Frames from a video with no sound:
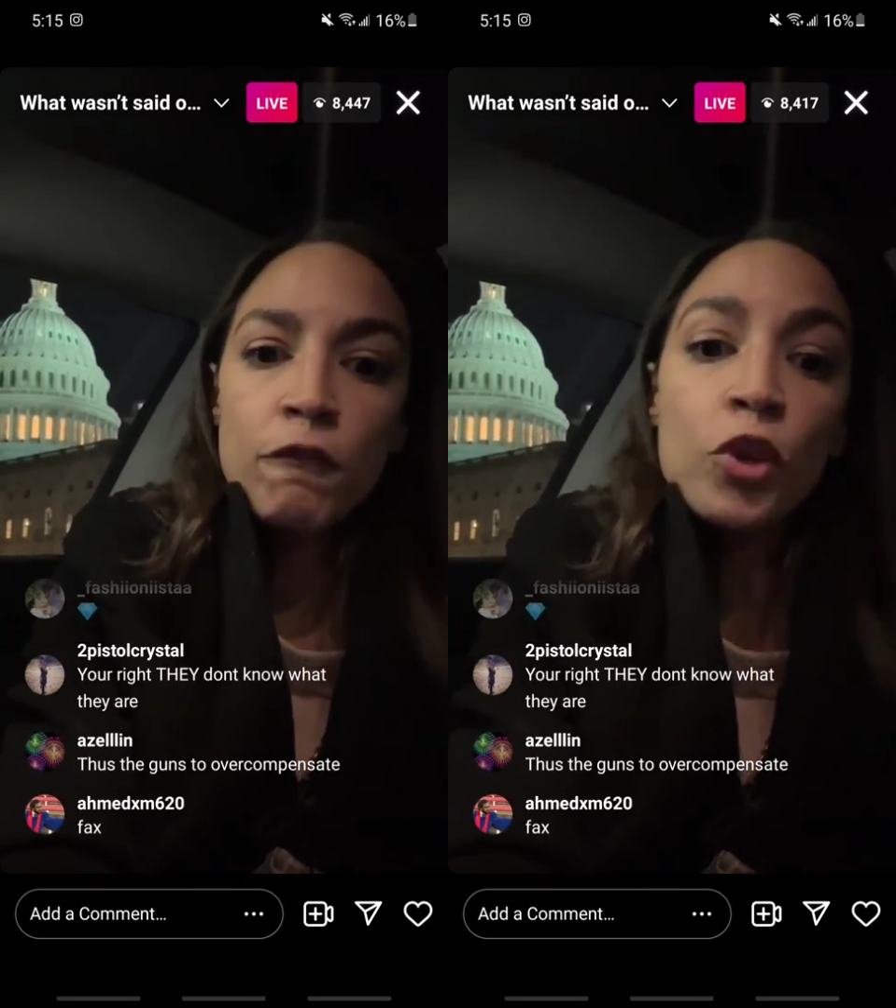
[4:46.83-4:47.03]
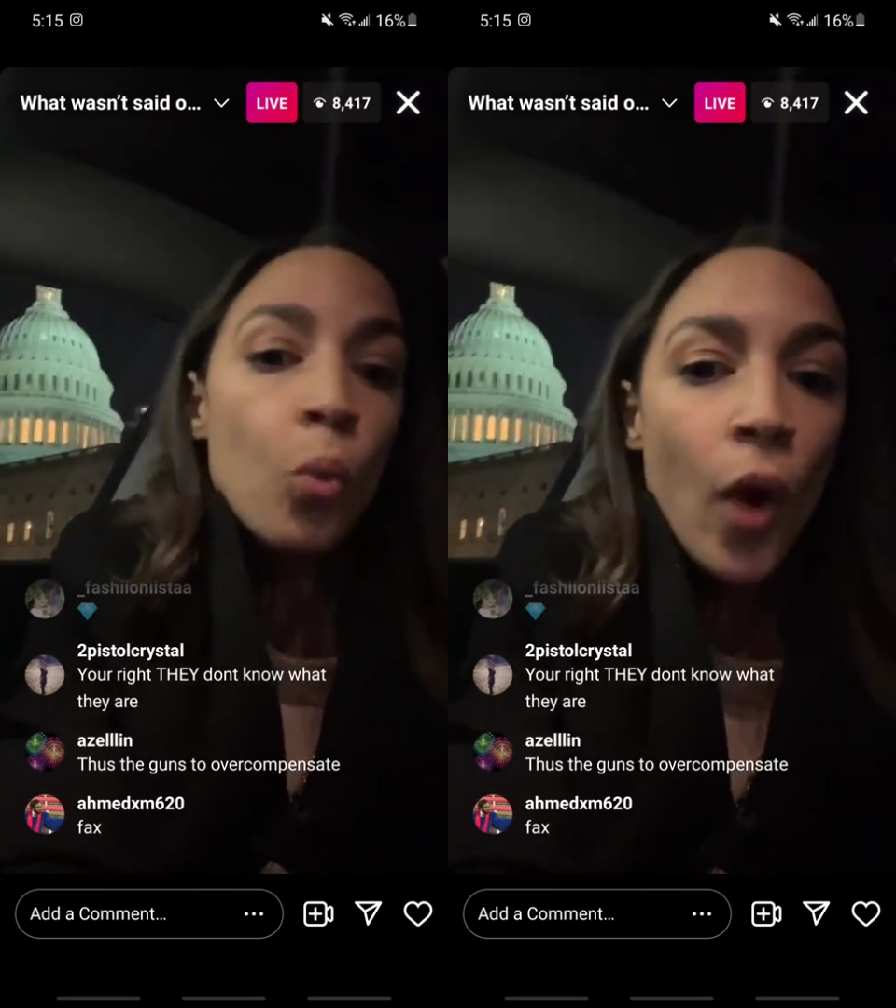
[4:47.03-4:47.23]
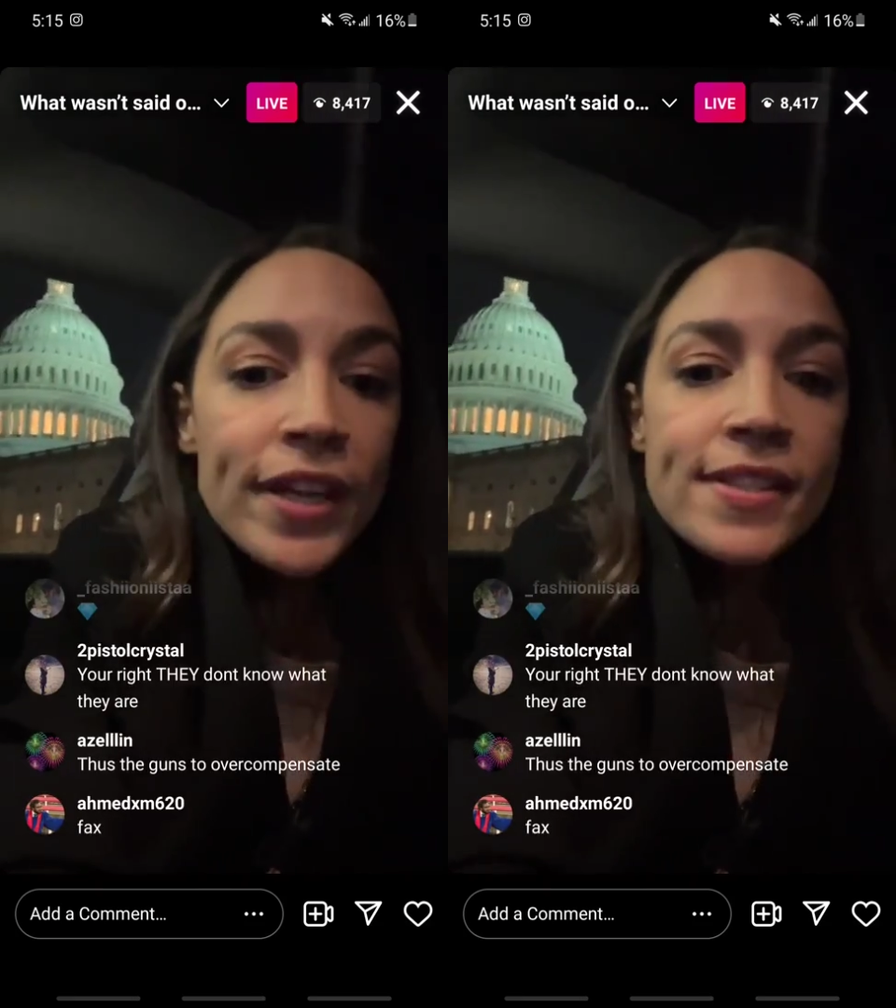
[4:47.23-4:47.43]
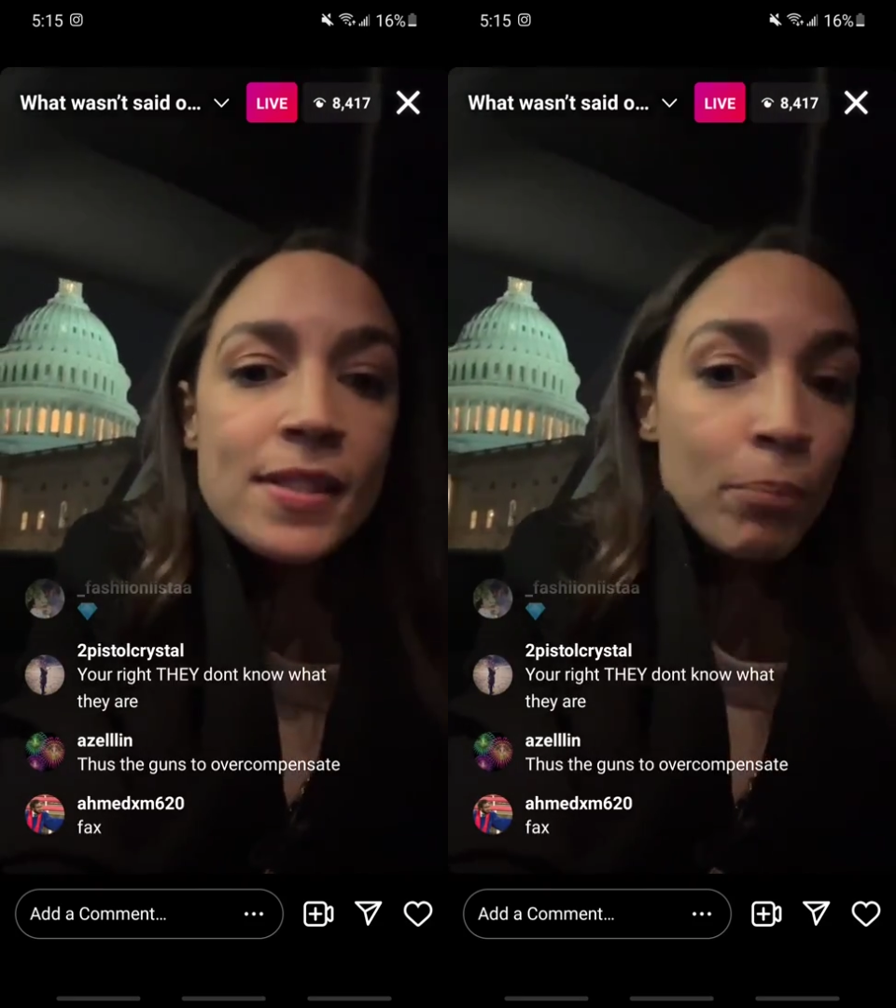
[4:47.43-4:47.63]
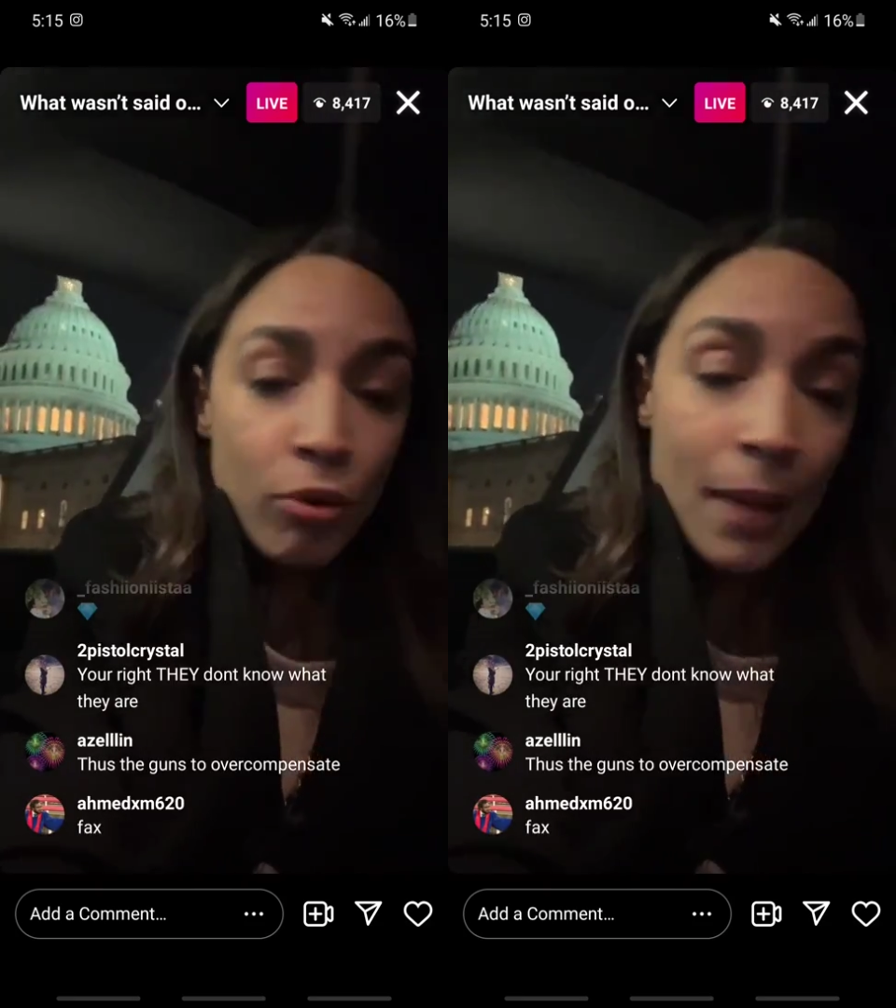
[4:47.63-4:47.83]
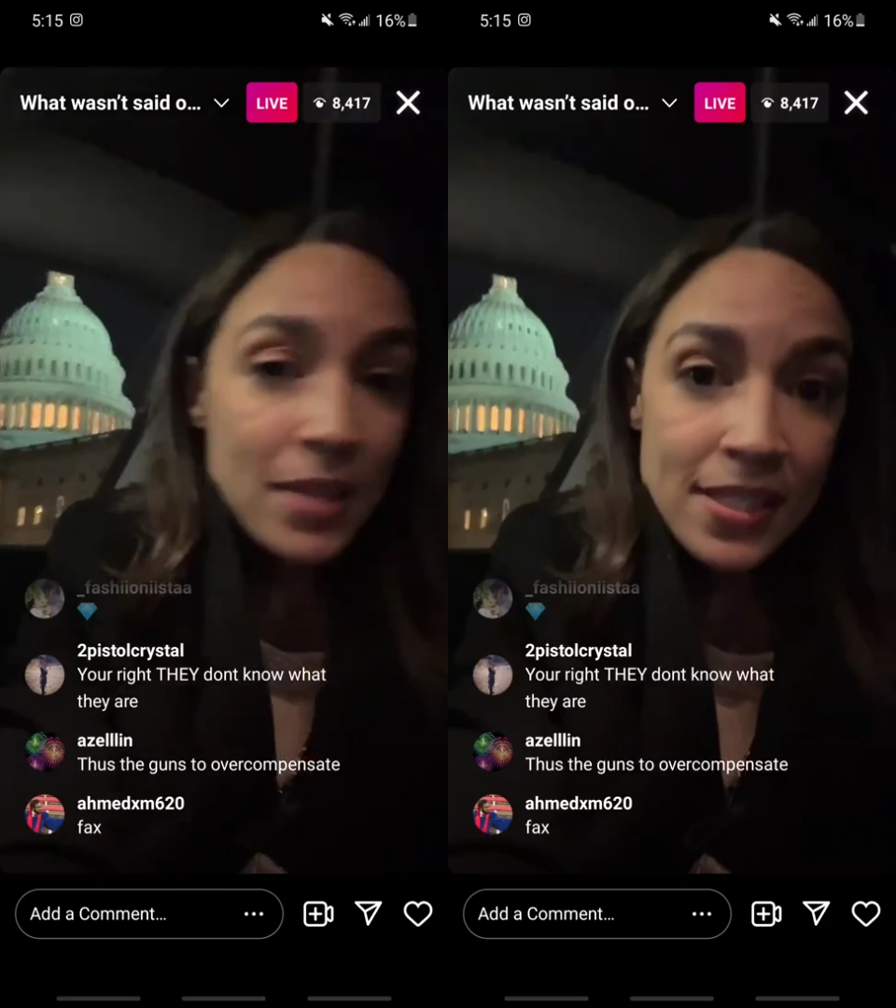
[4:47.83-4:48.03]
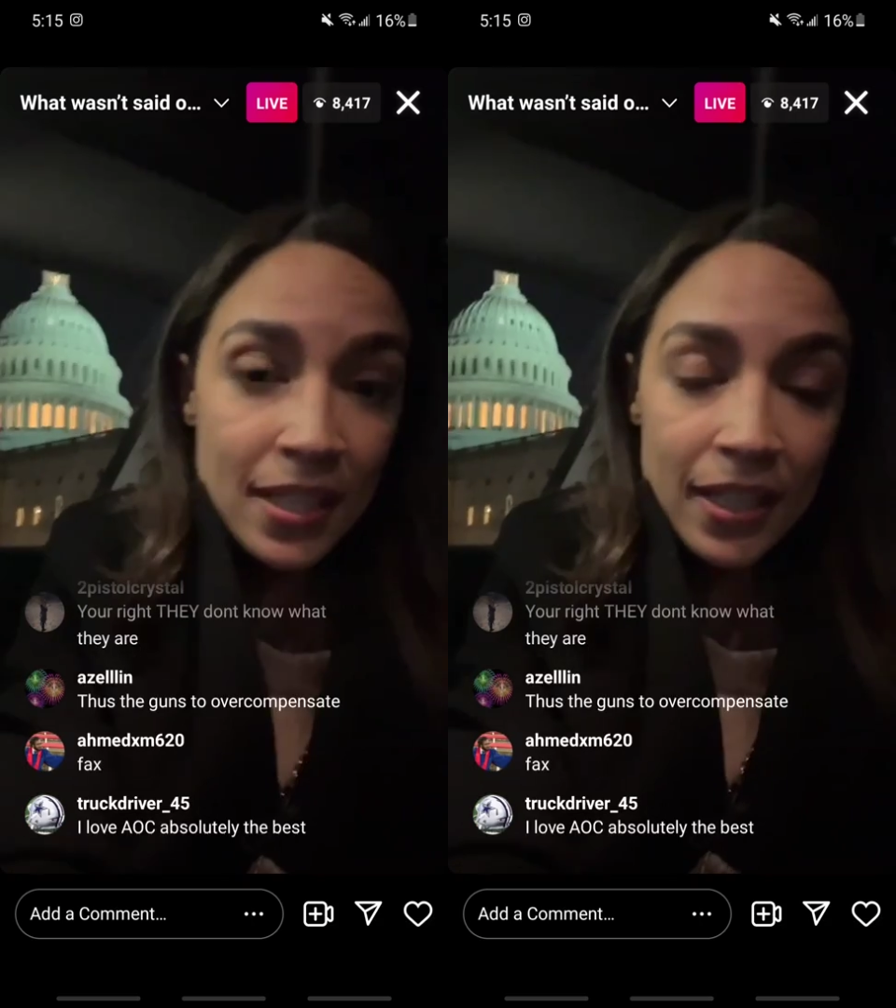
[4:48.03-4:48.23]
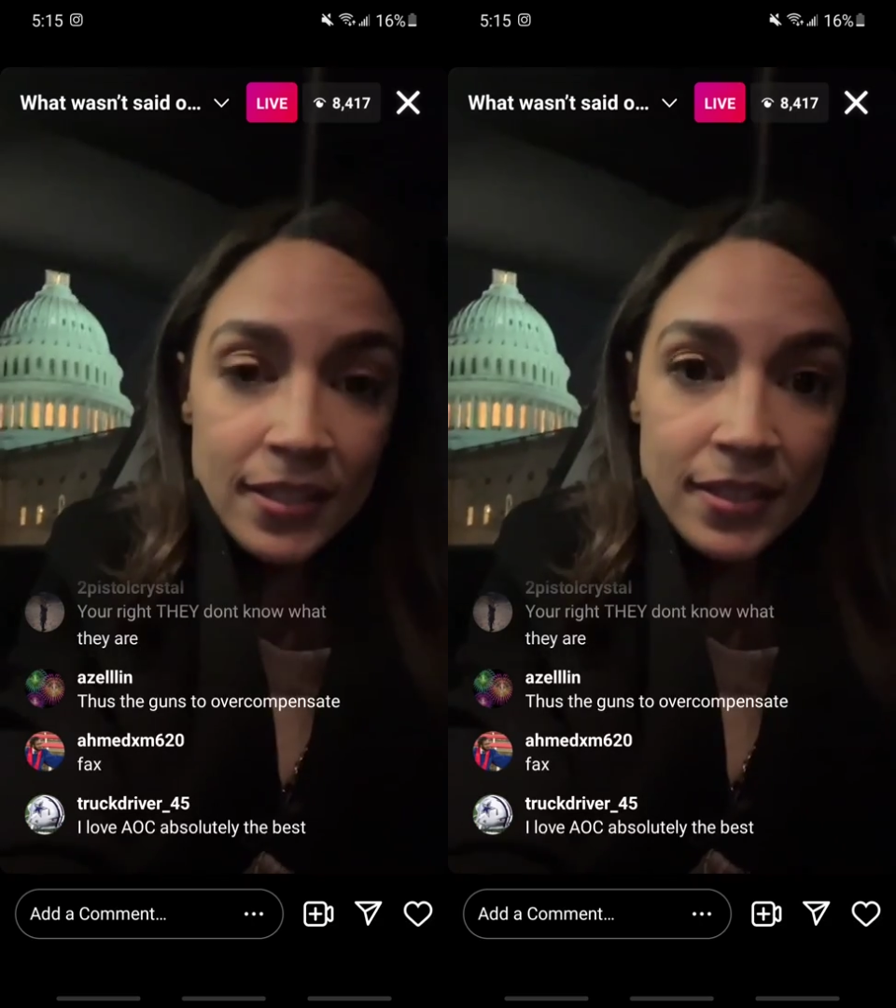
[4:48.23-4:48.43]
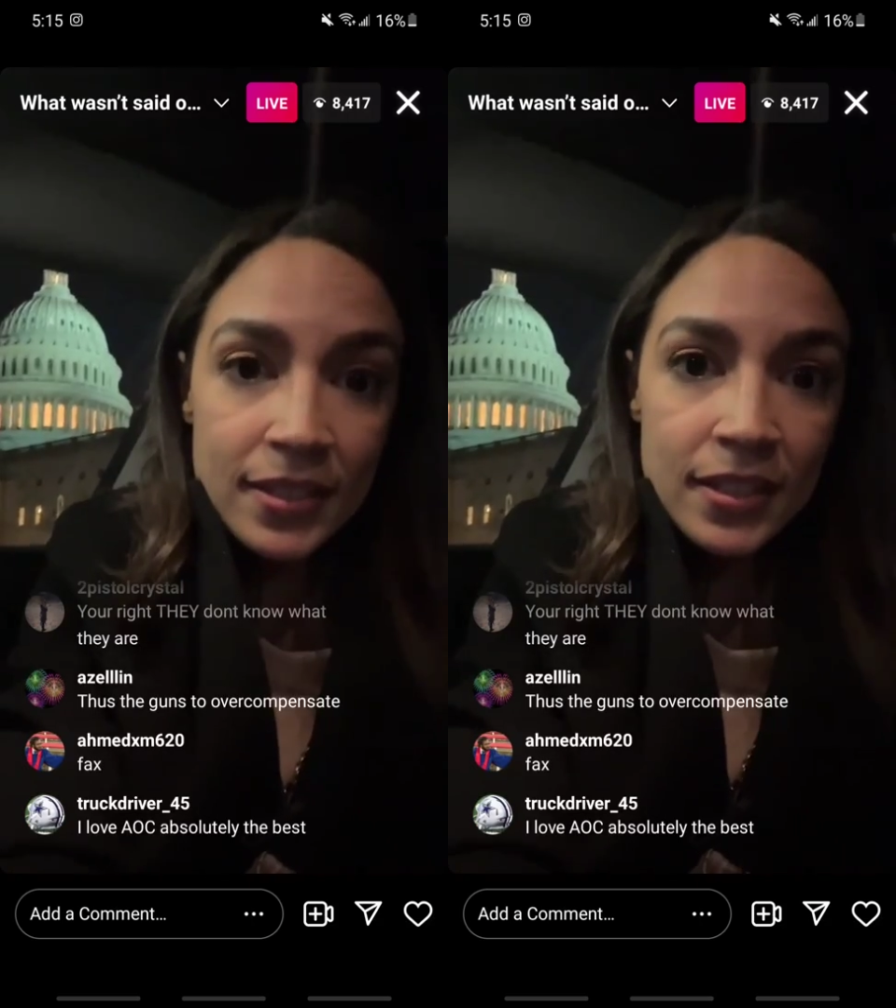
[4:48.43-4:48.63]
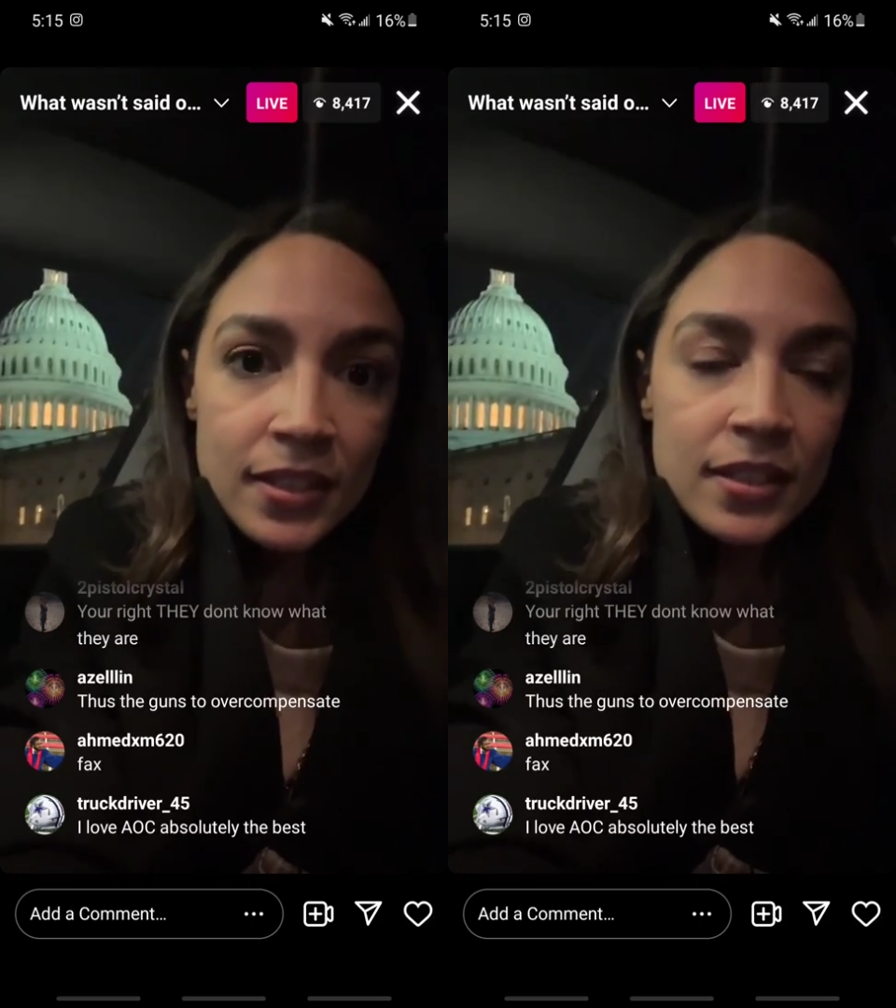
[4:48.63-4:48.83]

For the white supremacist